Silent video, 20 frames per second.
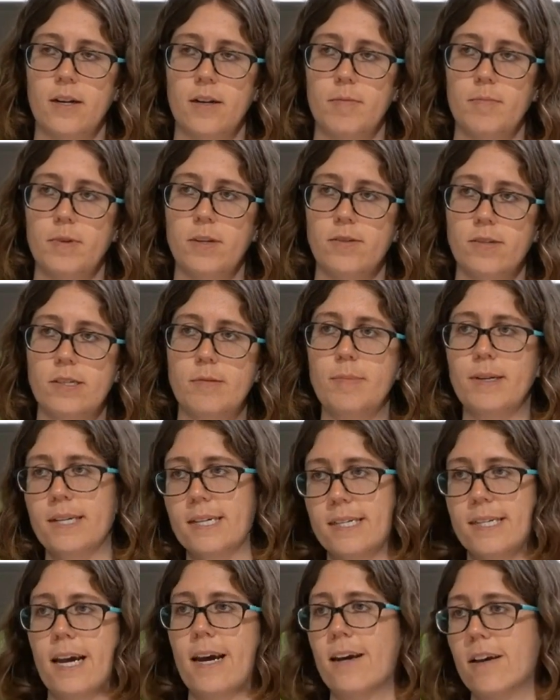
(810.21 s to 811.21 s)
um, used
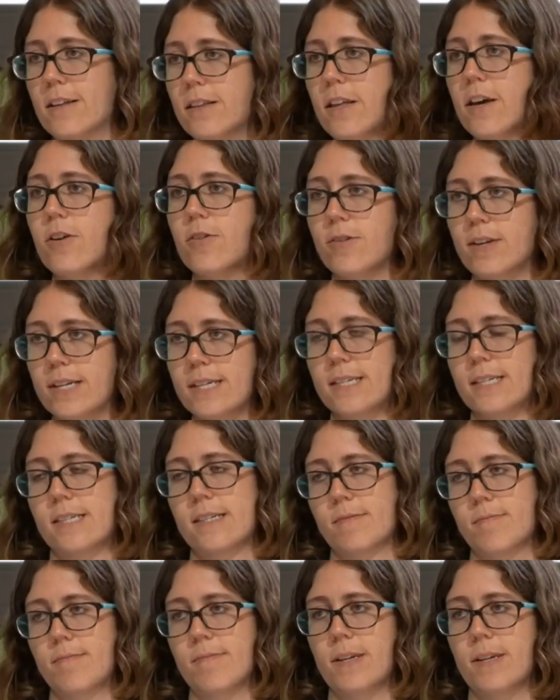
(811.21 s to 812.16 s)
because, yeah, alone it's,